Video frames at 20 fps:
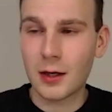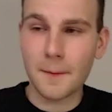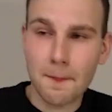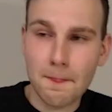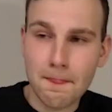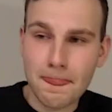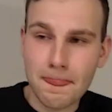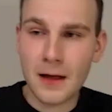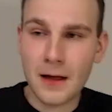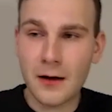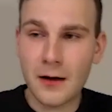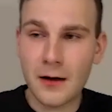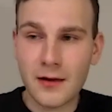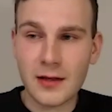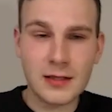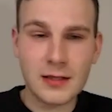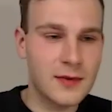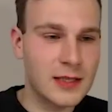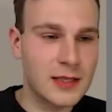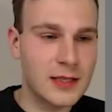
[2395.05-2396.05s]

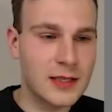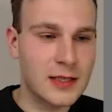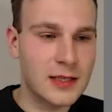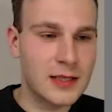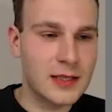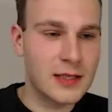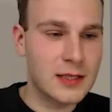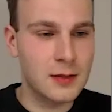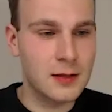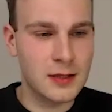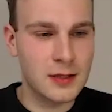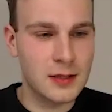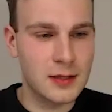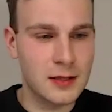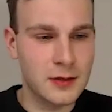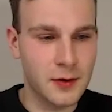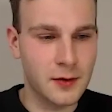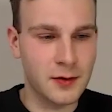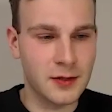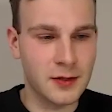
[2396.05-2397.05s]
That's a
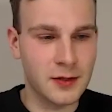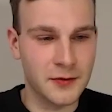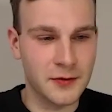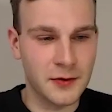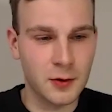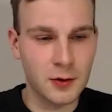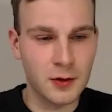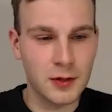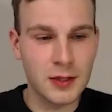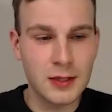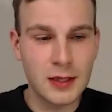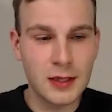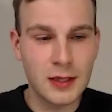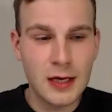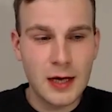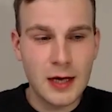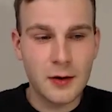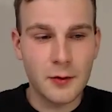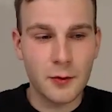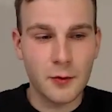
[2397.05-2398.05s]
bit
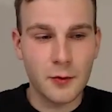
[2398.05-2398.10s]
difficult.